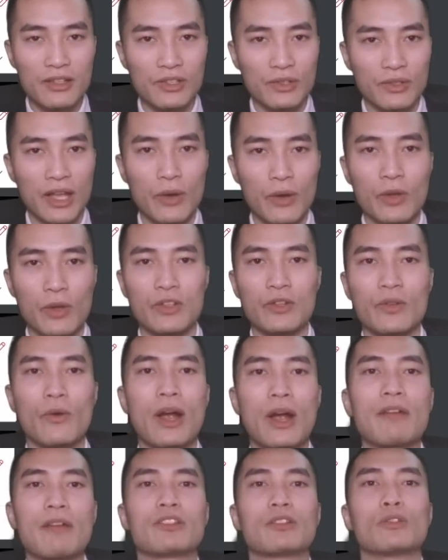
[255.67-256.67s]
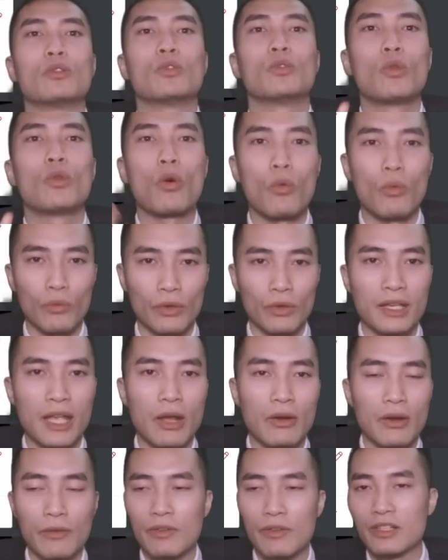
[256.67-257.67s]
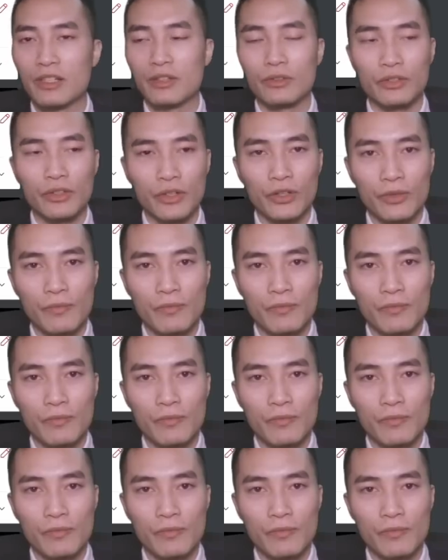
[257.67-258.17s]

so that way you don't have to lower the count every single turn?